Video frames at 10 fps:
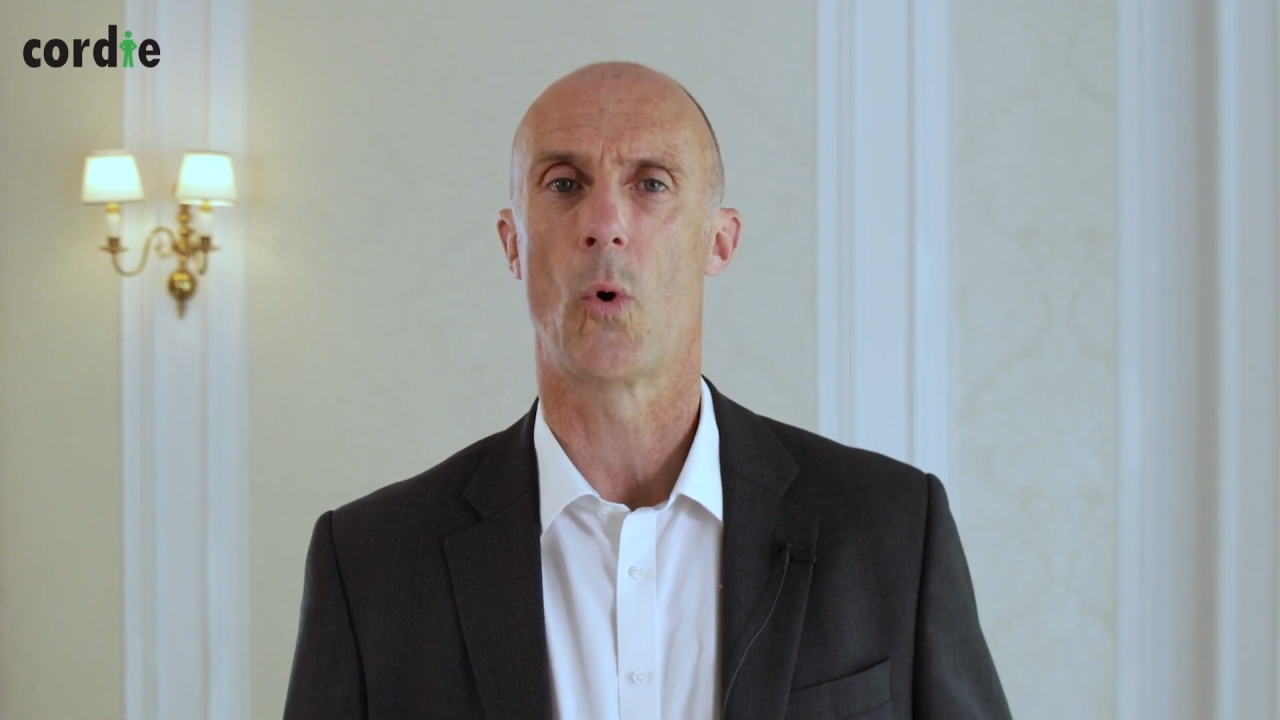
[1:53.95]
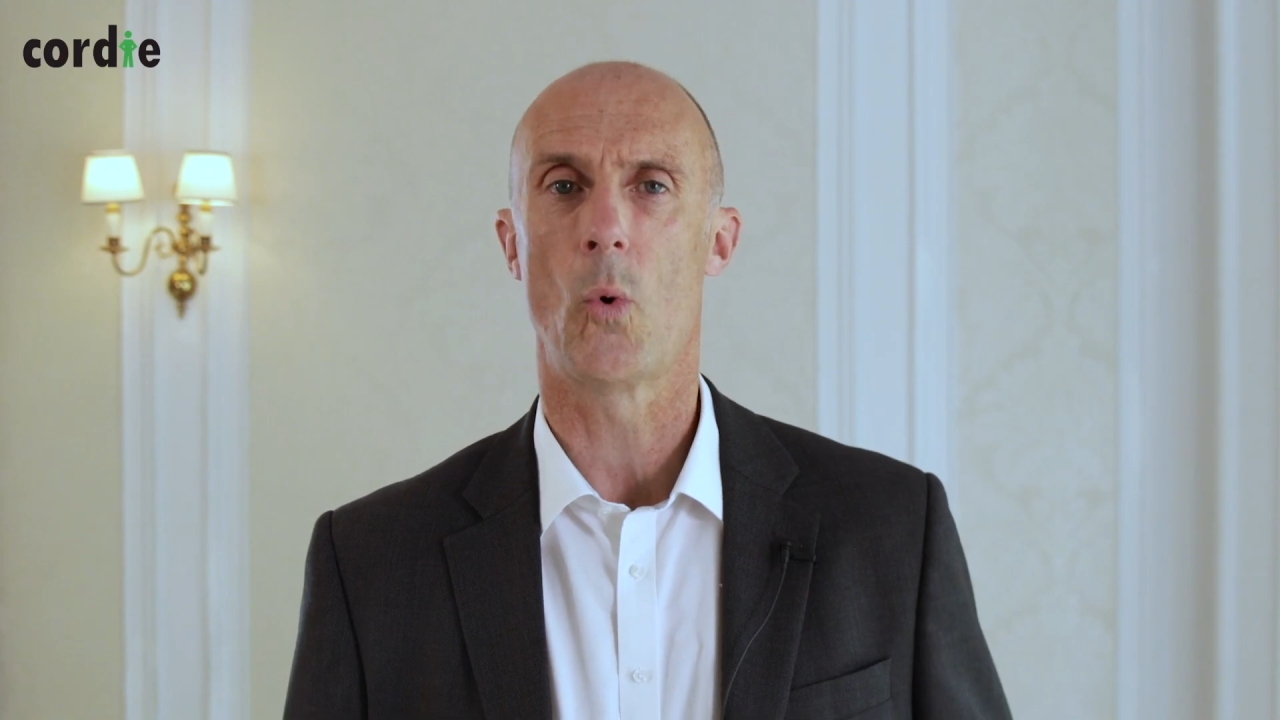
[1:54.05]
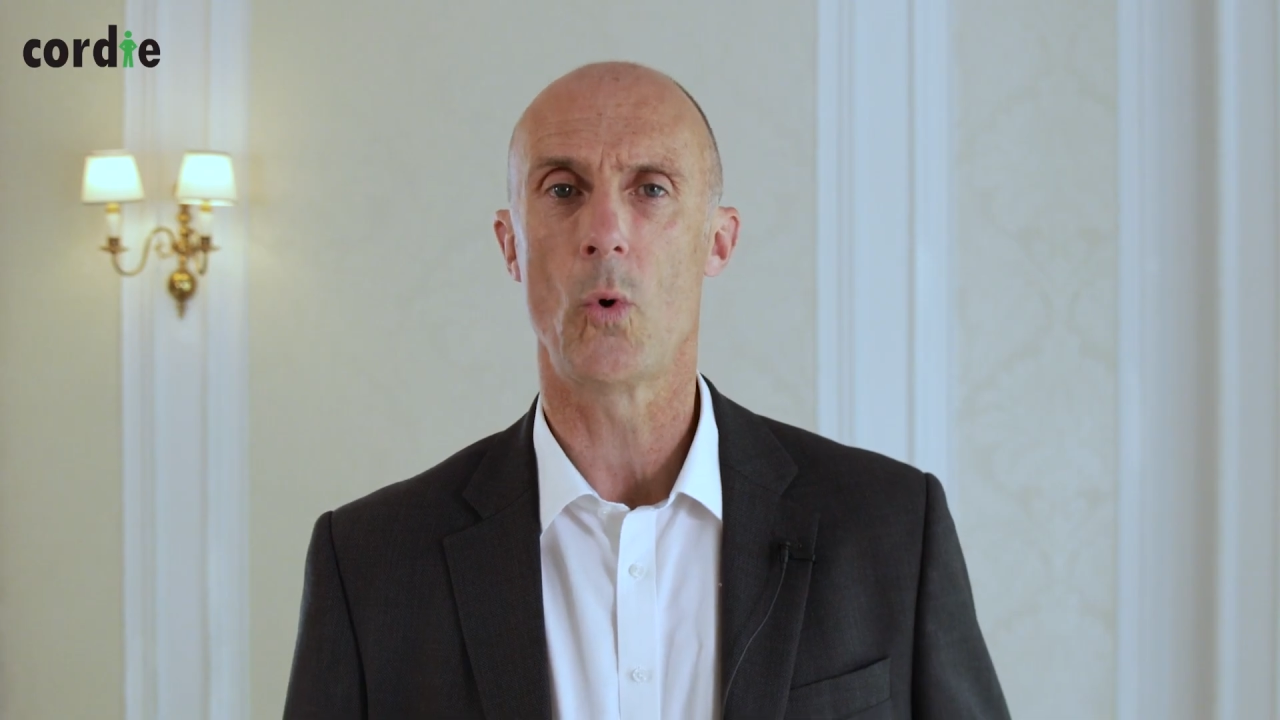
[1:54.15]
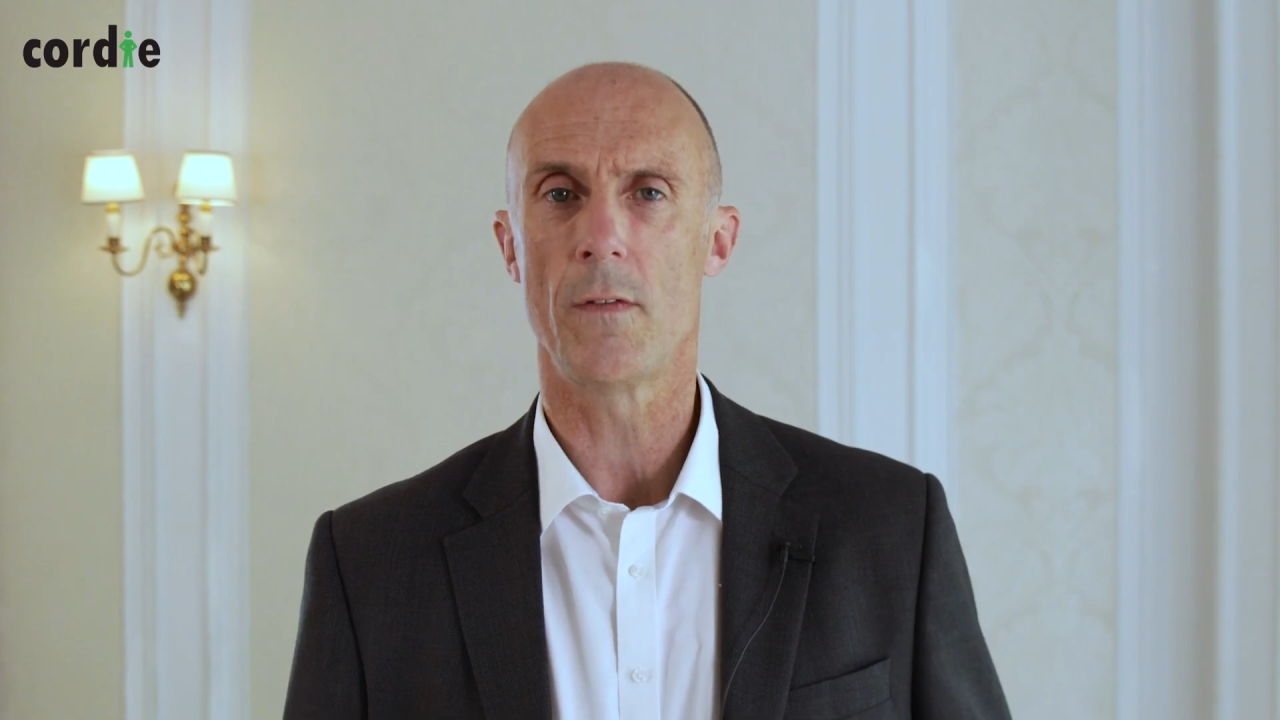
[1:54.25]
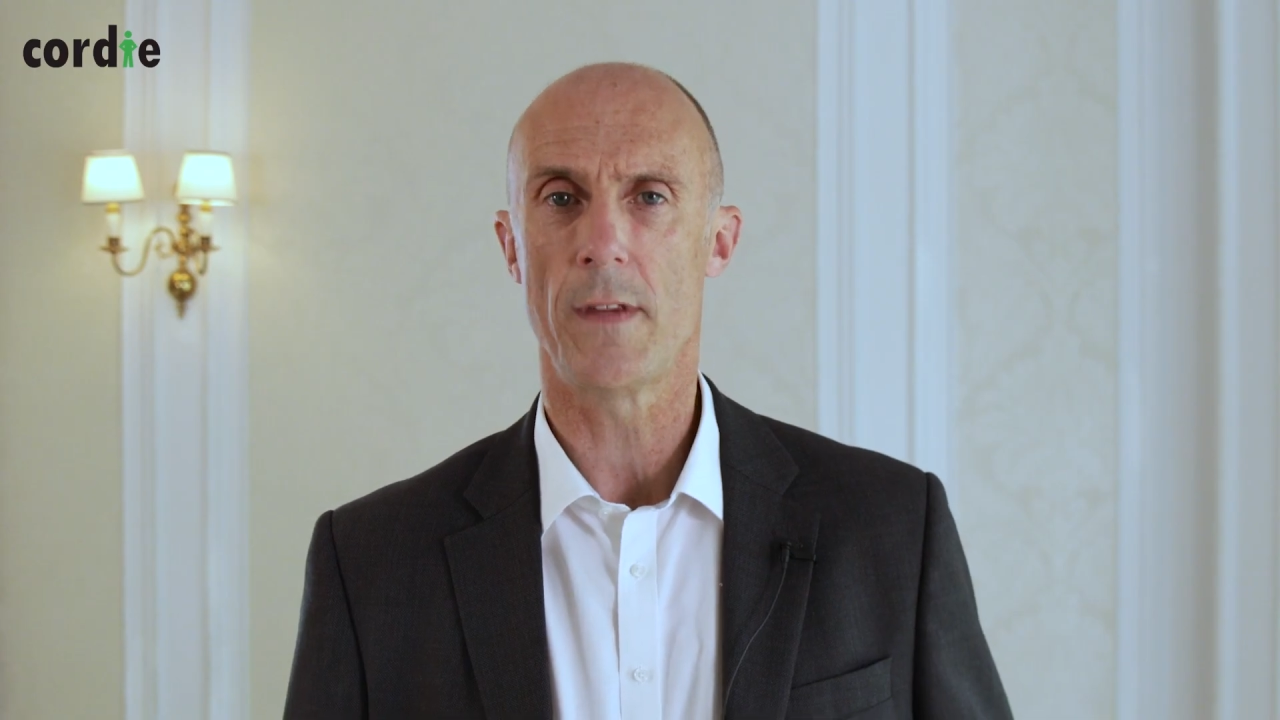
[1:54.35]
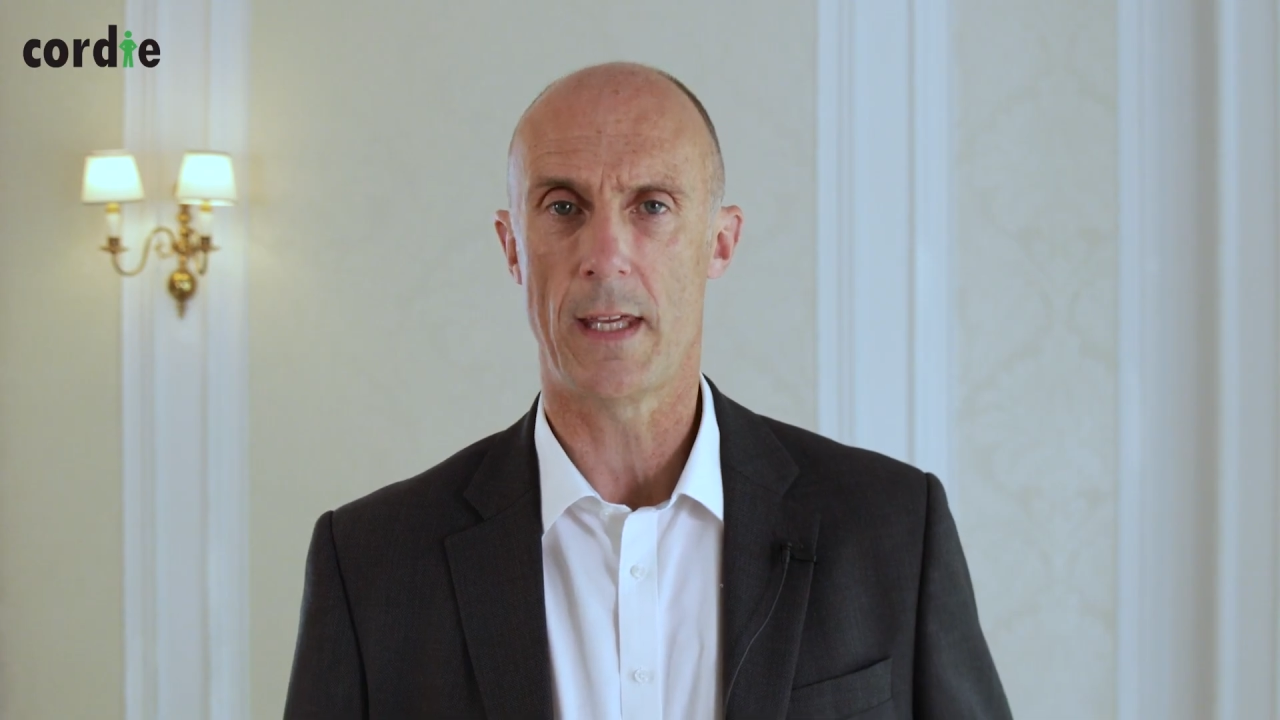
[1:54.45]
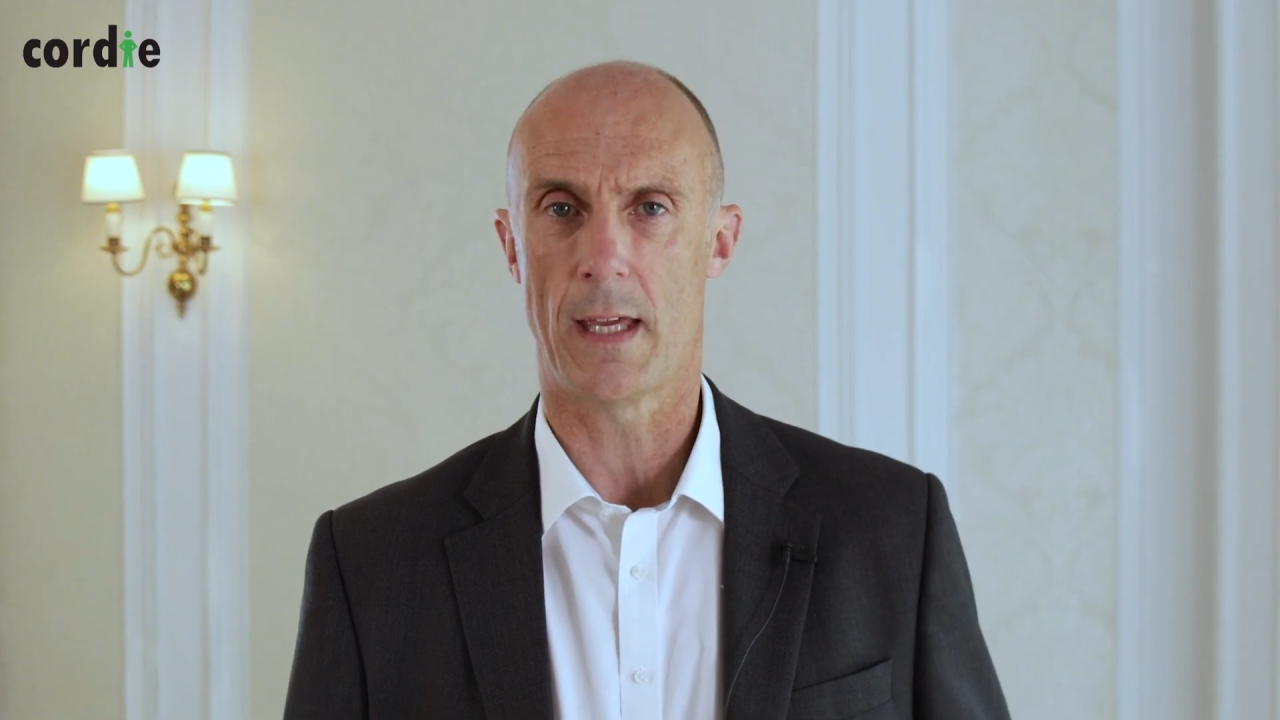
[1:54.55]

all of the